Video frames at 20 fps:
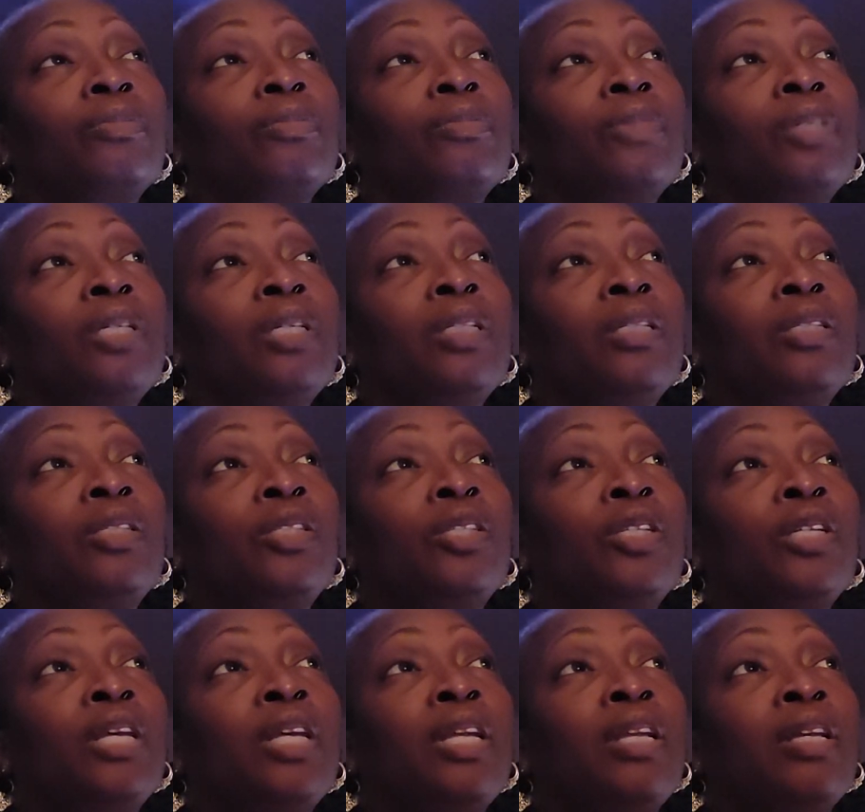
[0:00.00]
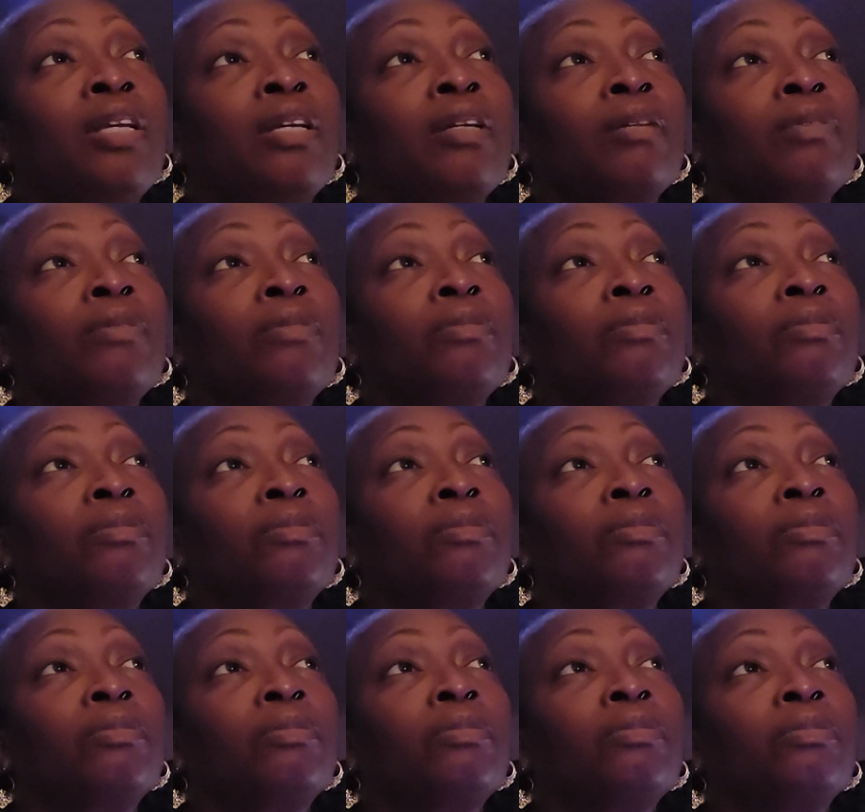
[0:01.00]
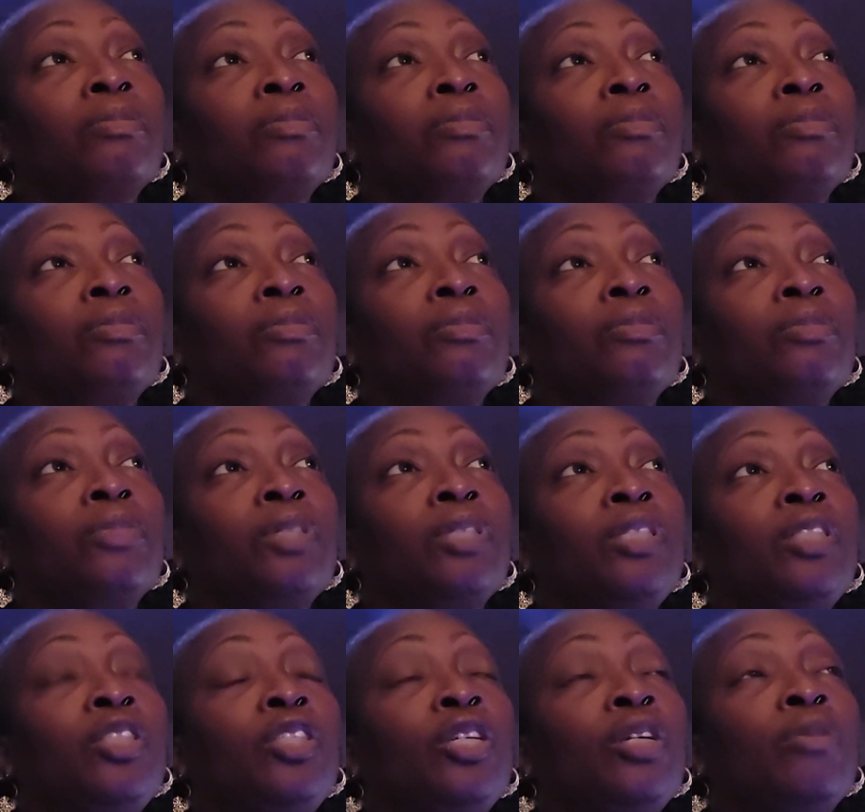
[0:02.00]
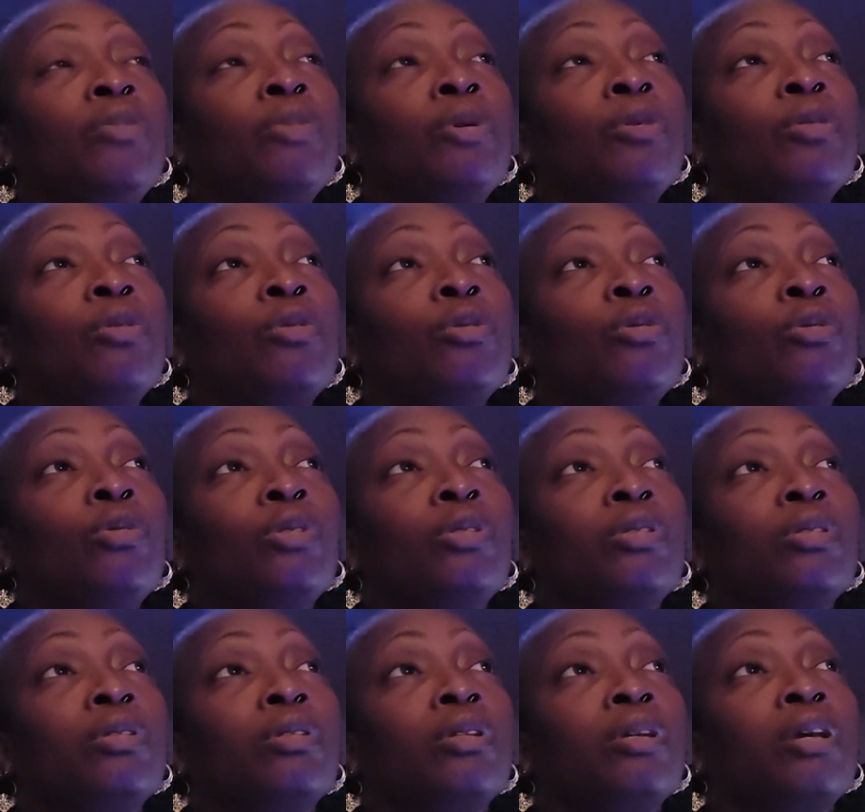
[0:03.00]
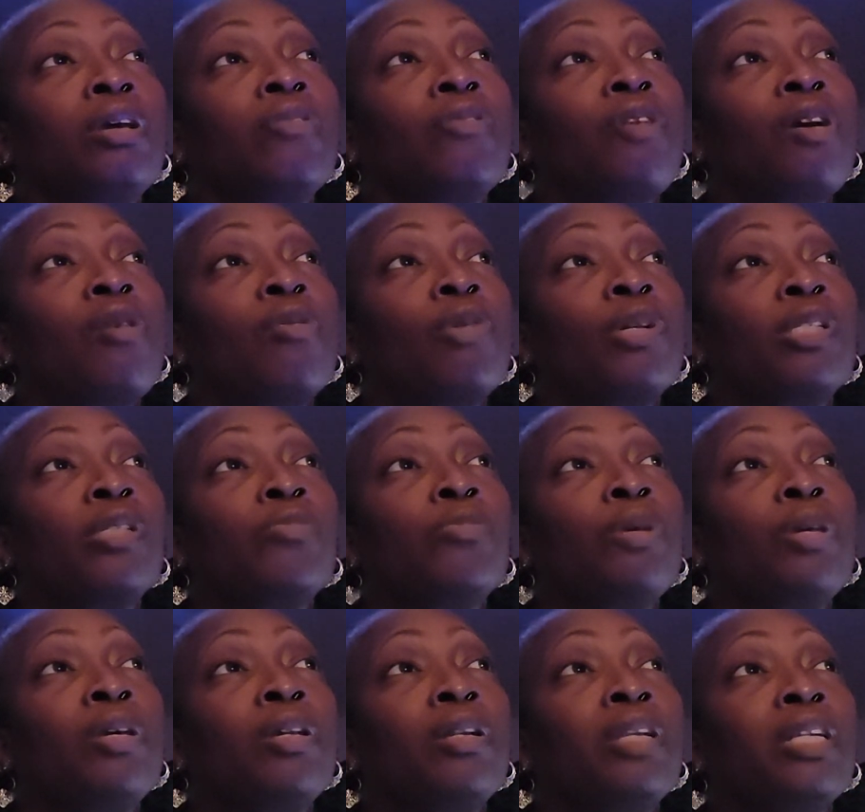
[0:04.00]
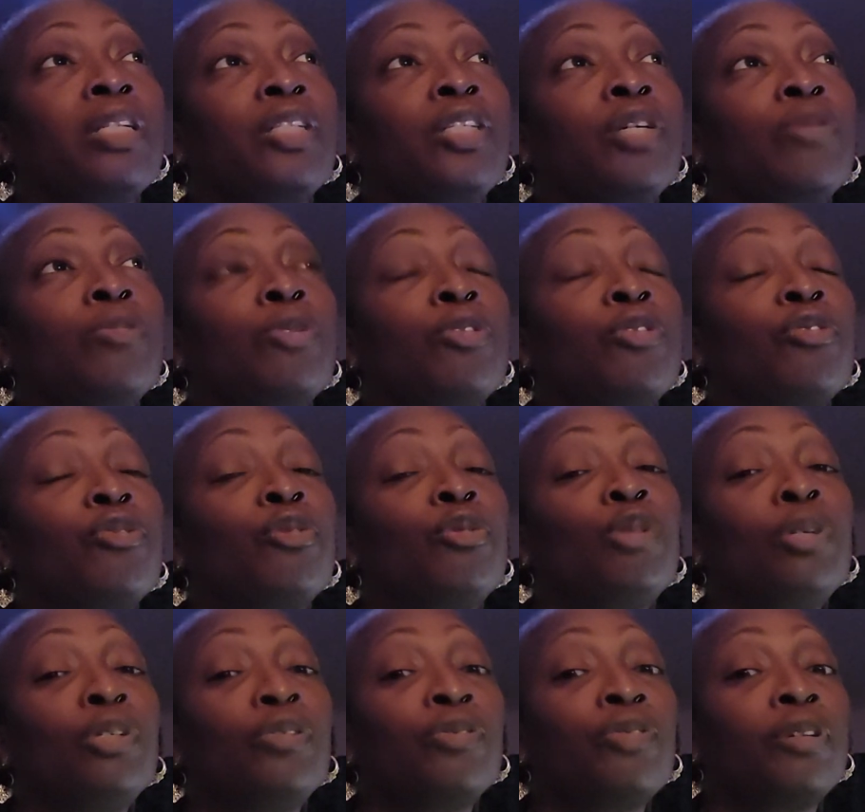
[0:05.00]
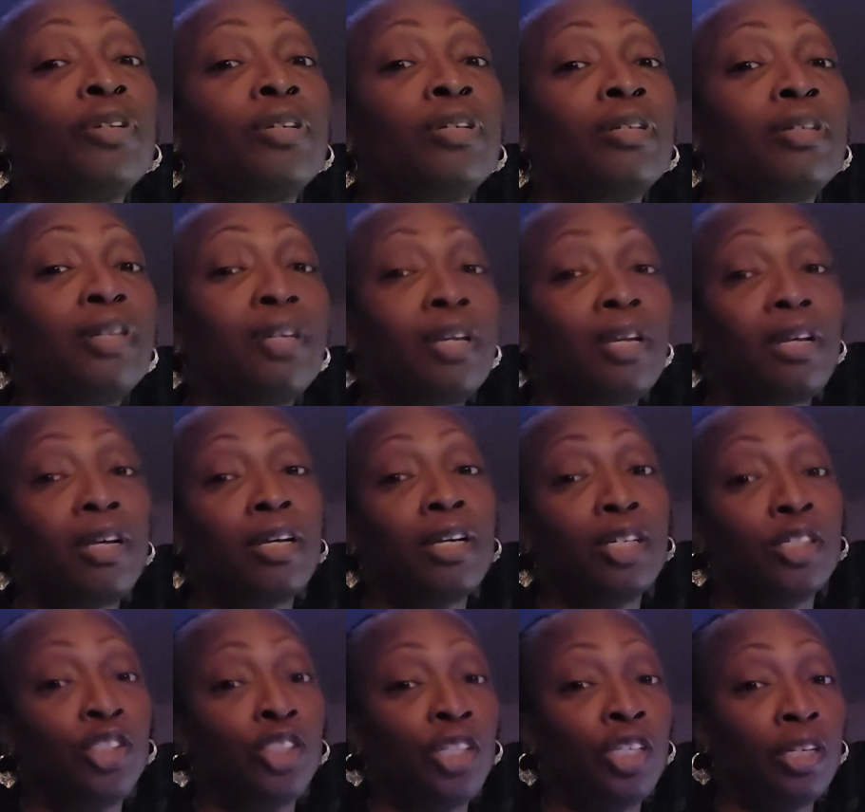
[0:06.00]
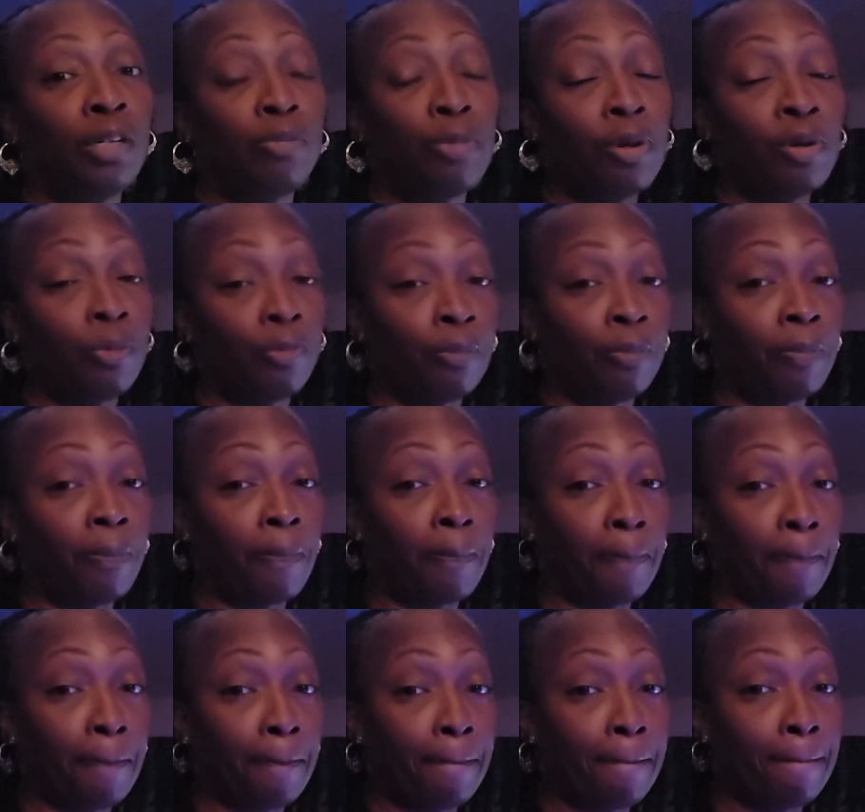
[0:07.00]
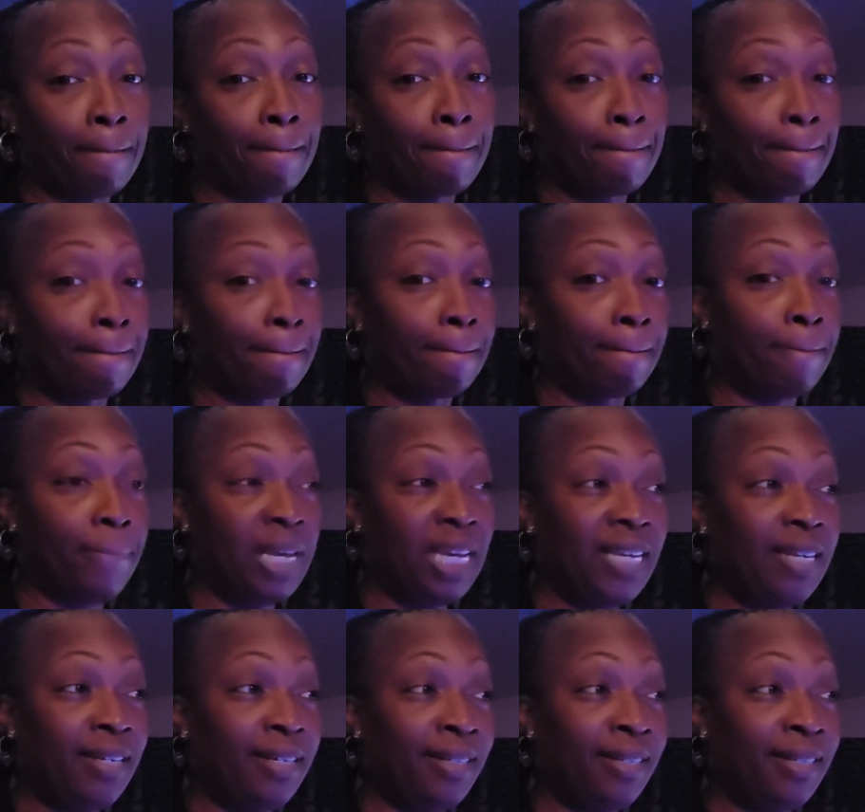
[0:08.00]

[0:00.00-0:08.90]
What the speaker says: this genetic. These GMOs have always been. That GMO food is for a GMO being.